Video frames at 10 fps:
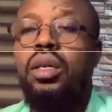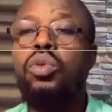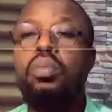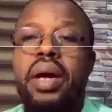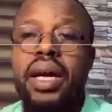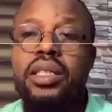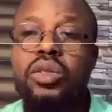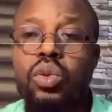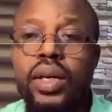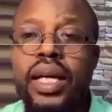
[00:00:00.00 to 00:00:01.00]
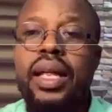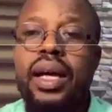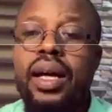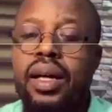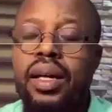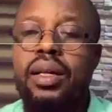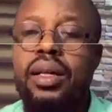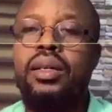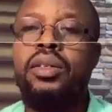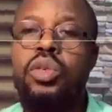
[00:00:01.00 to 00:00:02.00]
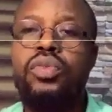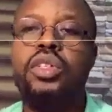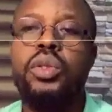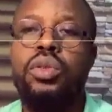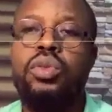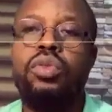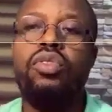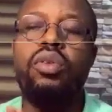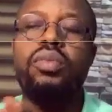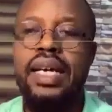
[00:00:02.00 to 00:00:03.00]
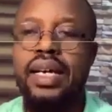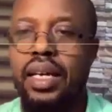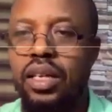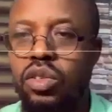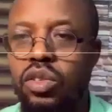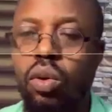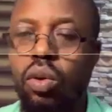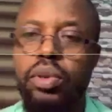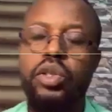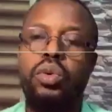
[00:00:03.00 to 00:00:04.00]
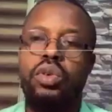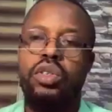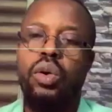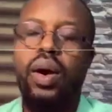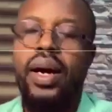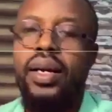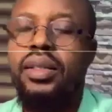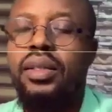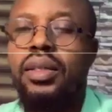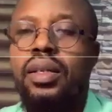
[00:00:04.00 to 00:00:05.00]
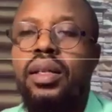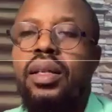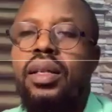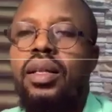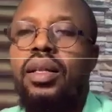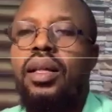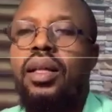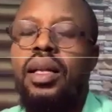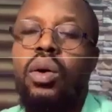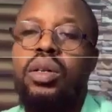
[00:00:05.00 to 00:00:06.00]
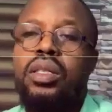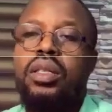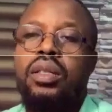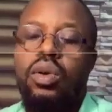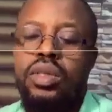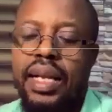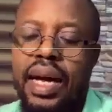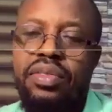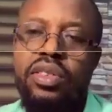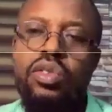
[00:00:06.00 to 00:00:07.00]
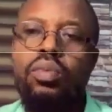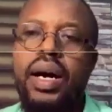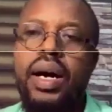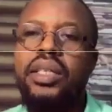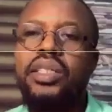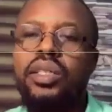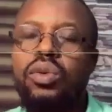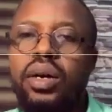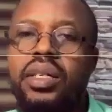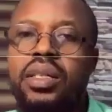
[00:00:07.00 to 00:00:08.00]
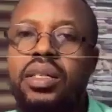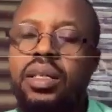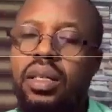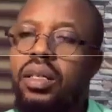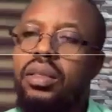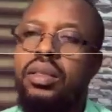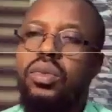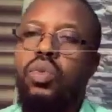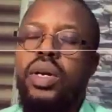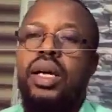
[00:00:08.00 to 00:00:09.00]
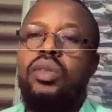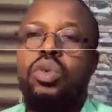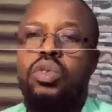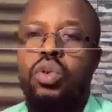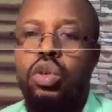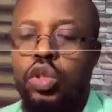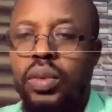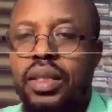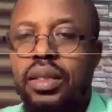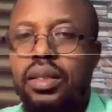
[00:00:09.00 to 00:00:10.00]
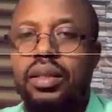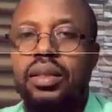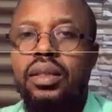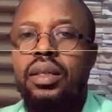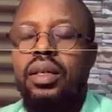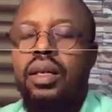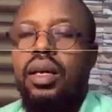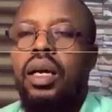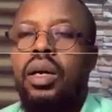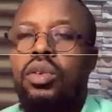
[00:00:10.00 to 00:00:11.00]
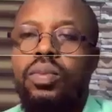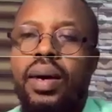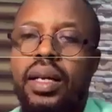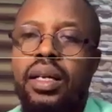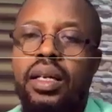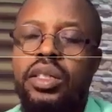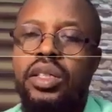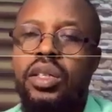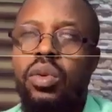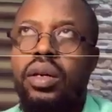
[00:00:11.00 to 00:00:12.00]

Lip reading: to merge together those features to form Layer K. So cooperation was required. And I was live in Dubai in January this year when that was consummated. And I was back again after